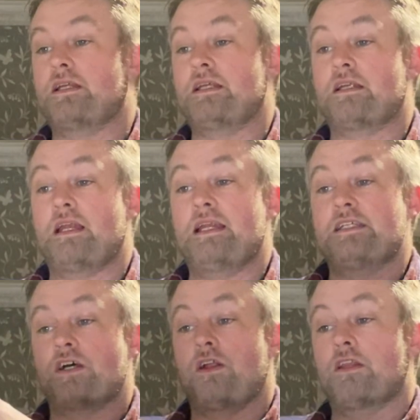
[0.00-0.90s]
at
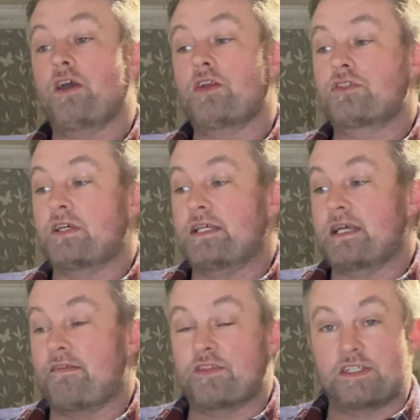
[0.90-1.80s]
least all the entrees
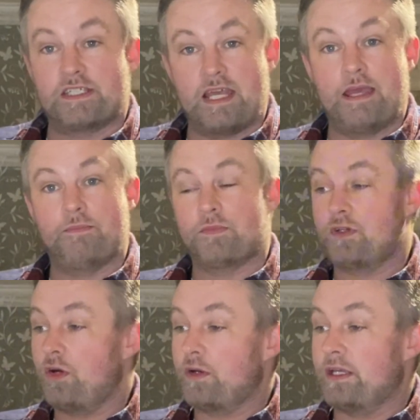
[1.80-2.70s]
have the same
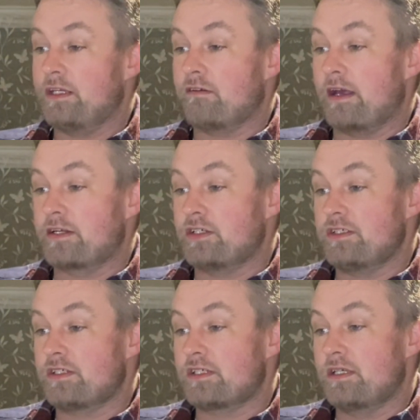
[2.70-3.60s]
cooking
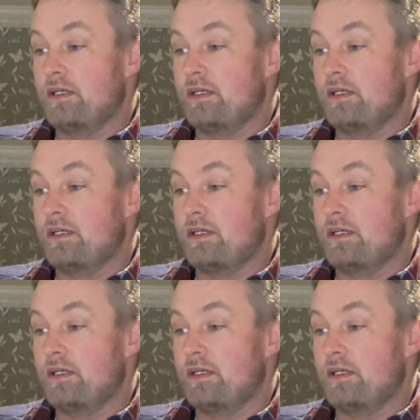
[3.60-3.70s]
directions.